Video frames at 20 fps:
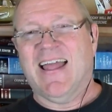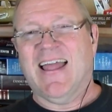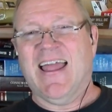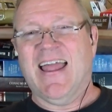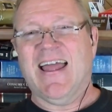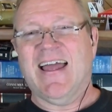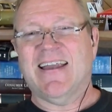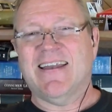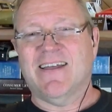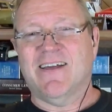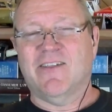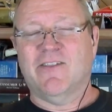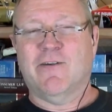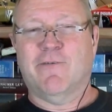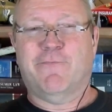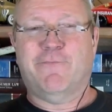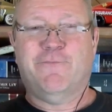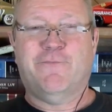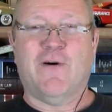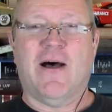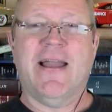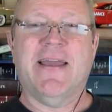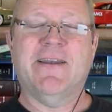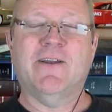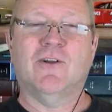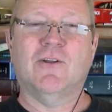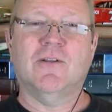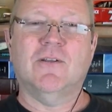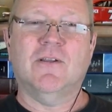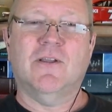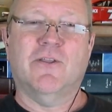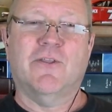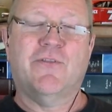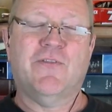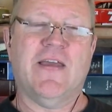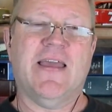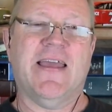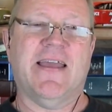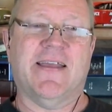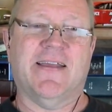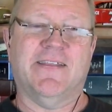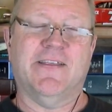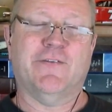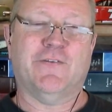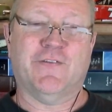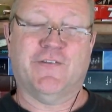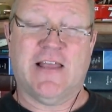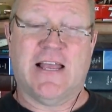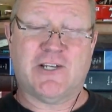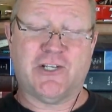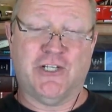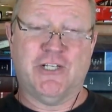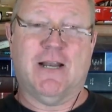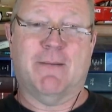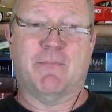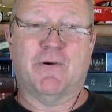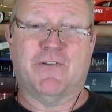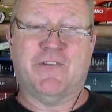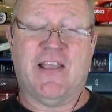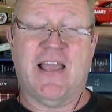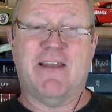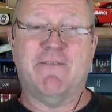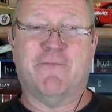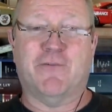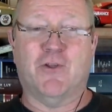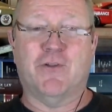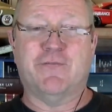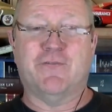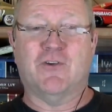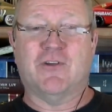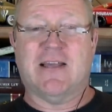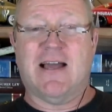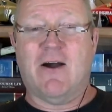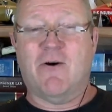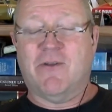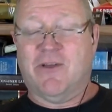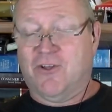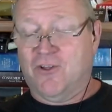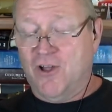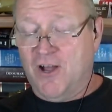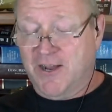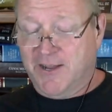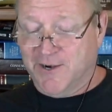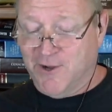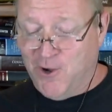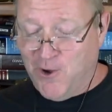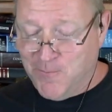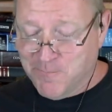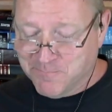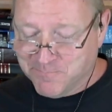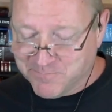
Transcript: And the final thing, this is actually number 10 for those of you counting along at home.